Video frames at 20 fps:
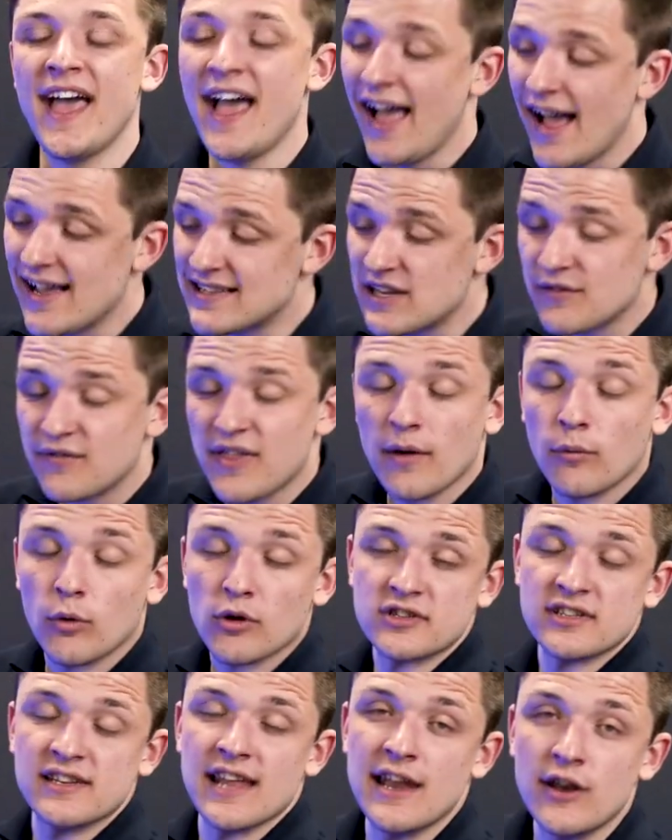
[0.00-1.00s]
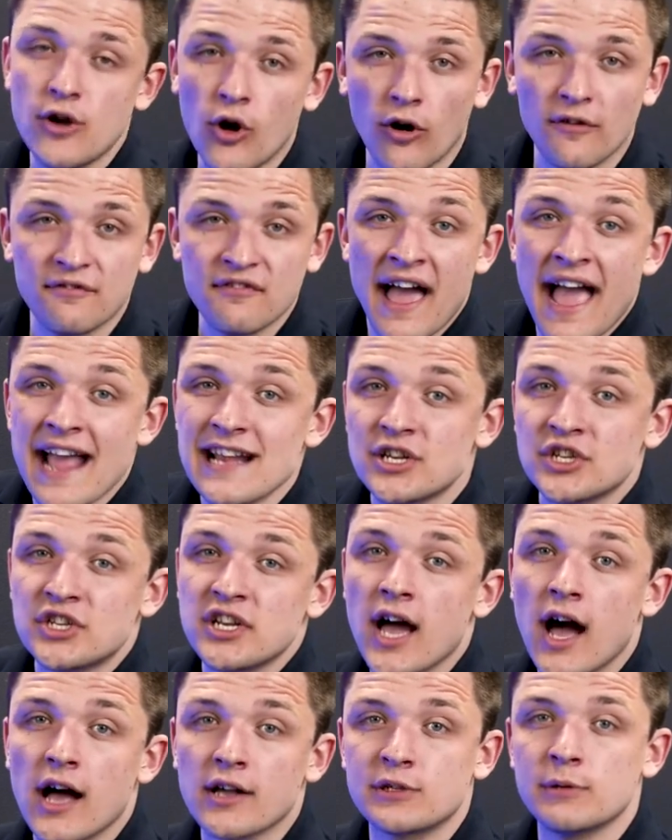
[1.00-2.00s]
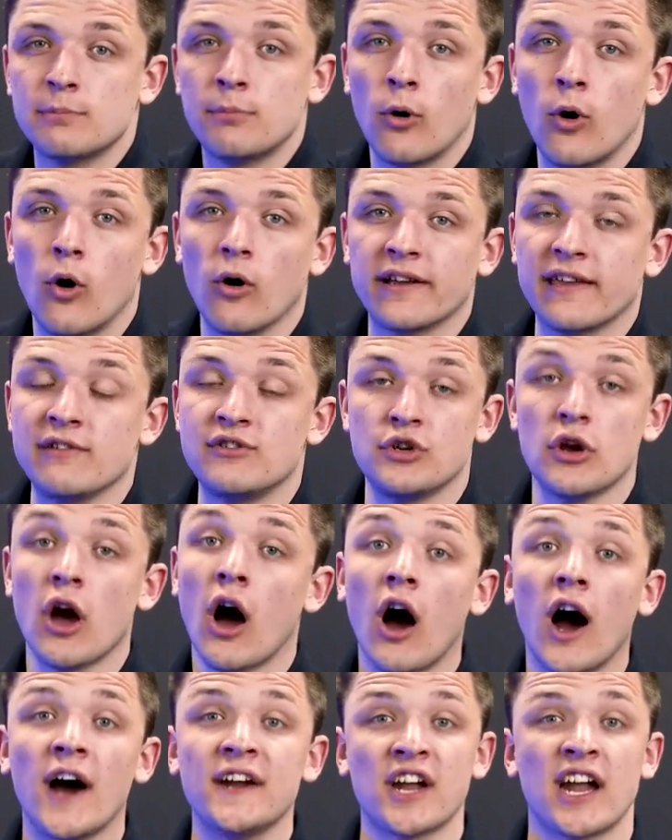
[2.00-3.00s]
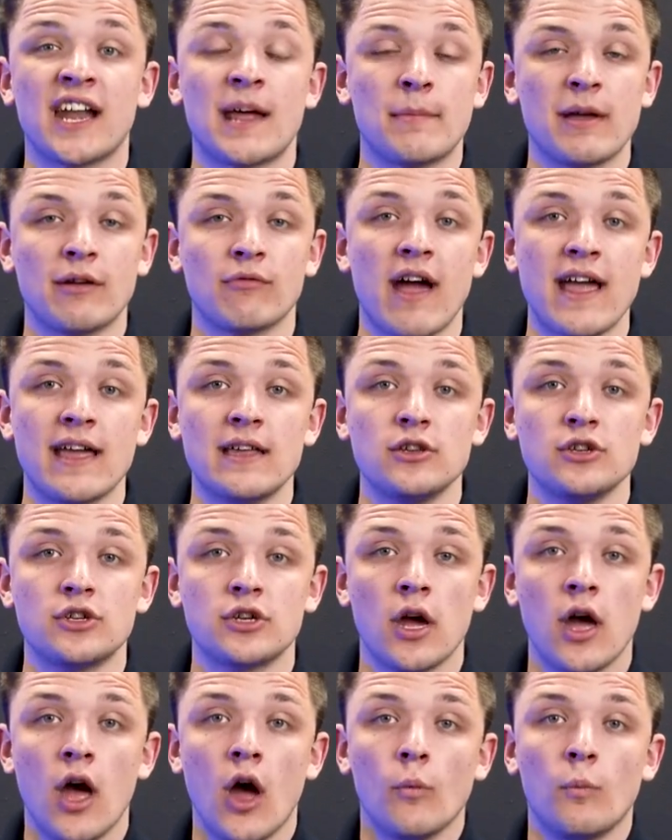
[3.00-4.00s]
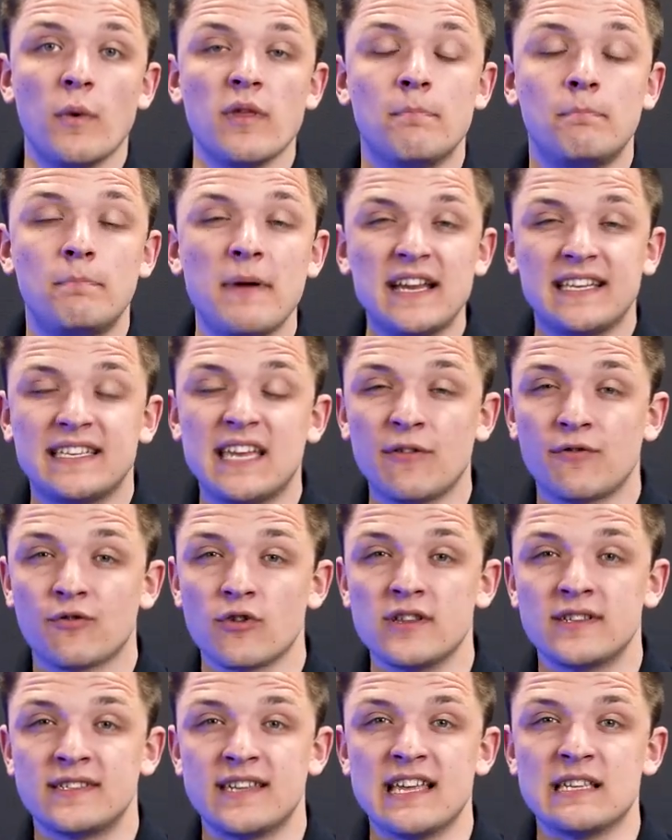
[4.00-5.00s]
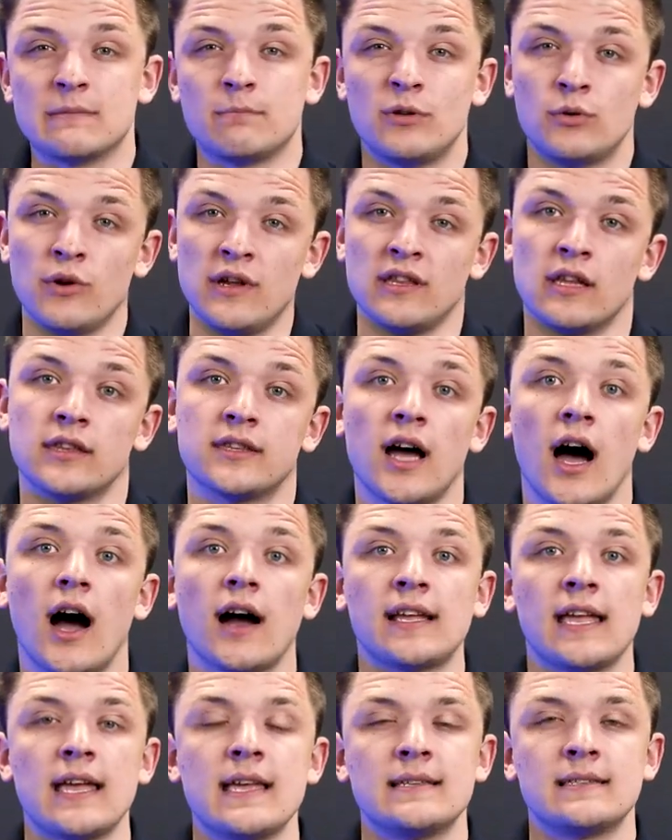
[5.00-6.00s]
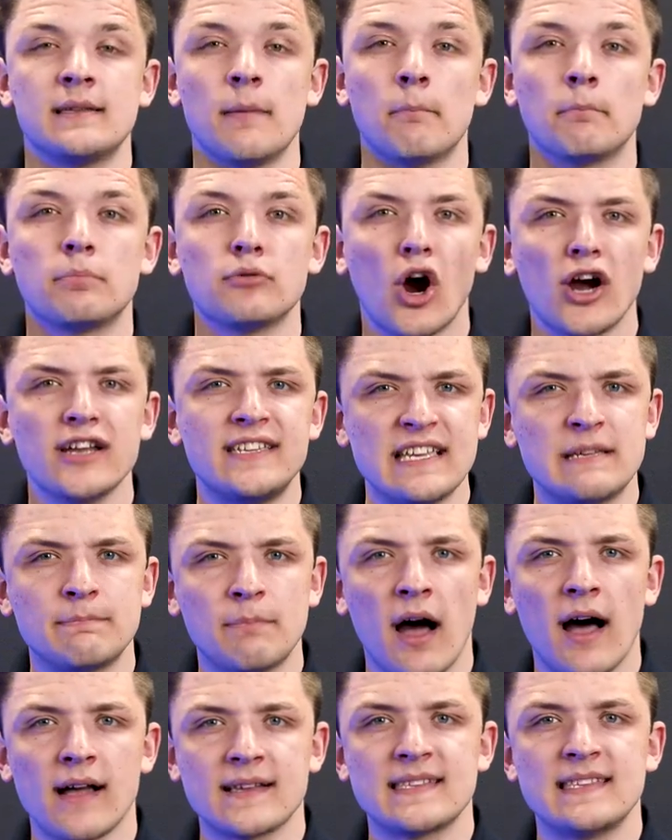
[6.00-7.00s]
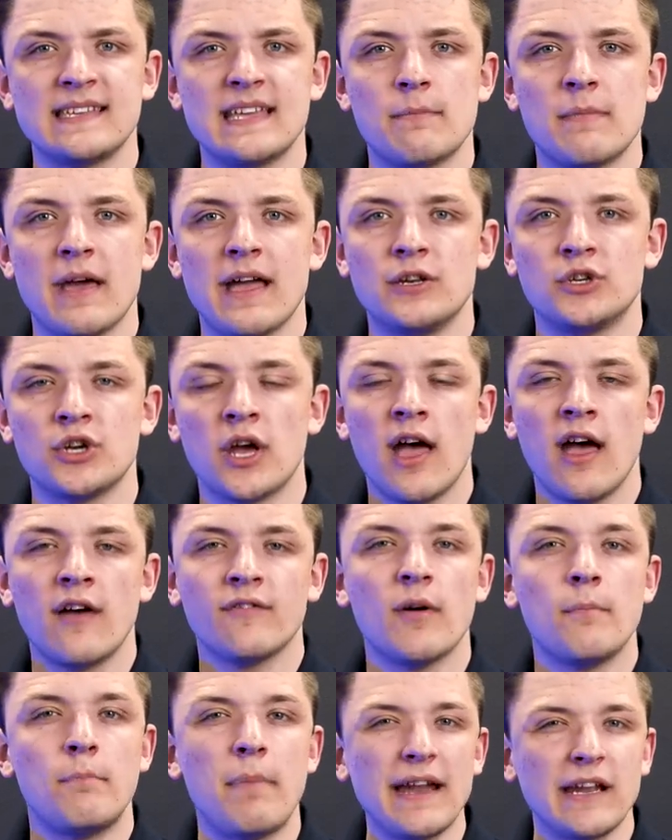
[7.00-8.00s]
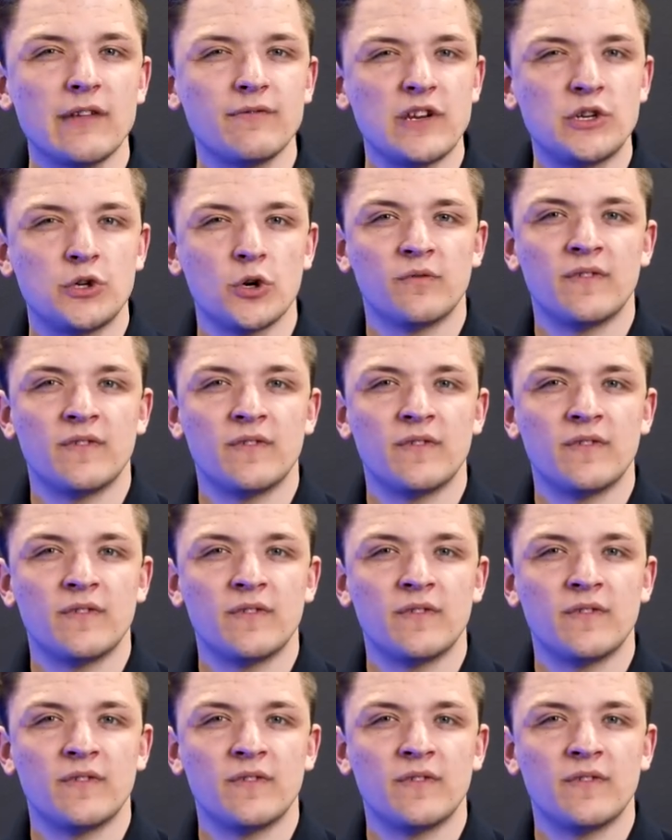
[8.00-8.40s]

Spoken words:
As if that wasn't enough, HDR support gives you high dynamic range, with big differences between the darkest and brightest parts of the image for better visual